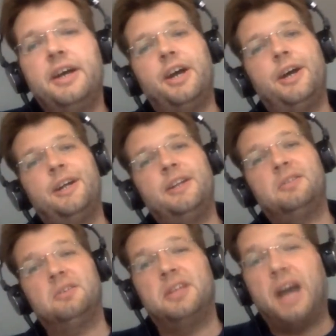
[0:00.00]

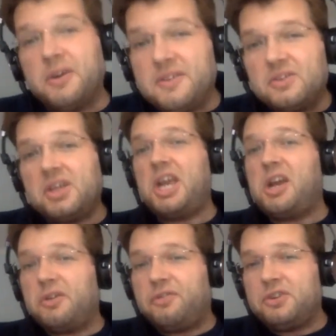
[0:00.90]
and now it's
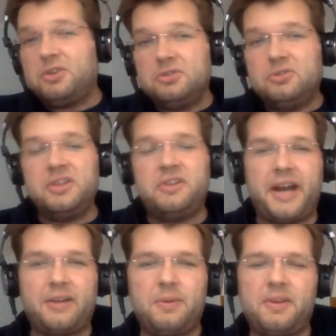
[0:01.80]
eager for you to
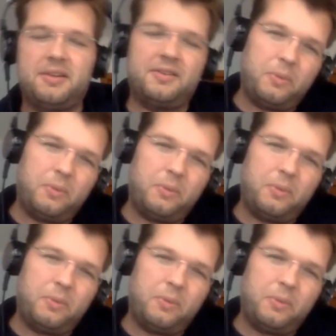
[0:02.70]
interact with it.